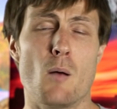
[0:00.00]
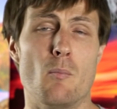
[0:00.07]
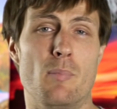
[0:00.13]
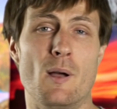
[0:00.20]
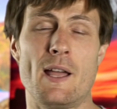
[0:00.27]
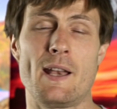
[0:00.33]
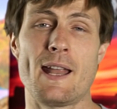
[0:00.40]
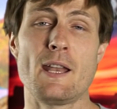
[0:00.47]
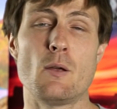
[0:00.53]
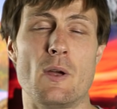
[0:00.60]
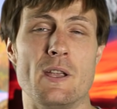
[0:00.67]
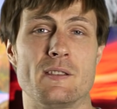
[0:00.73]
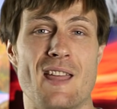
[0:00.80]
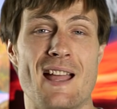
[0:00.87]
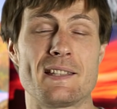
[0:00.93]
But
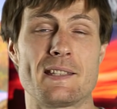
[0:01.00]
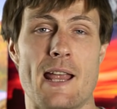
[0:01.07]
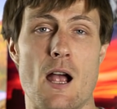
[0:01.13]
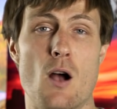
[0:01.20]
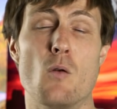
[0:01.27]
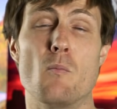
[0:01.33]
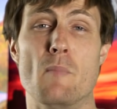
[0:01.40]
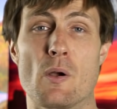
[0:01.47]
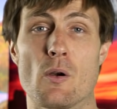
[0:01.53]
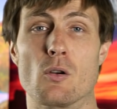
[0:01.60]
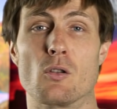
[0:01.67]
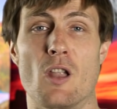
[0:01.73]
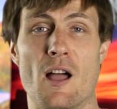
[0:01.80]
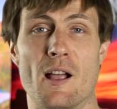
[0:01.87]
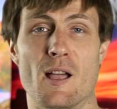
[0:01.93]
anyways, that's how
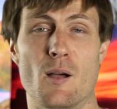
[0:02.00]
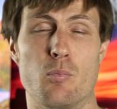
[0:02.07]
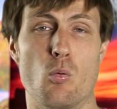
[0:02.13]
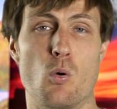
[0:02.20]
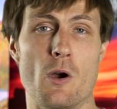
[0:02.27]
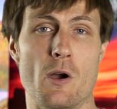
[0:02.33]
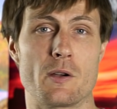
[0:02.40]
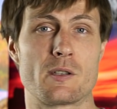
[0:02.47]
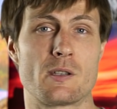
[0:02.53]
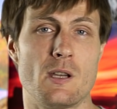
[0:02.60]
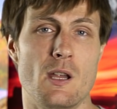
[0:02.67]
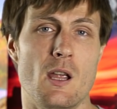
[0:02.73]
mirror lockup works.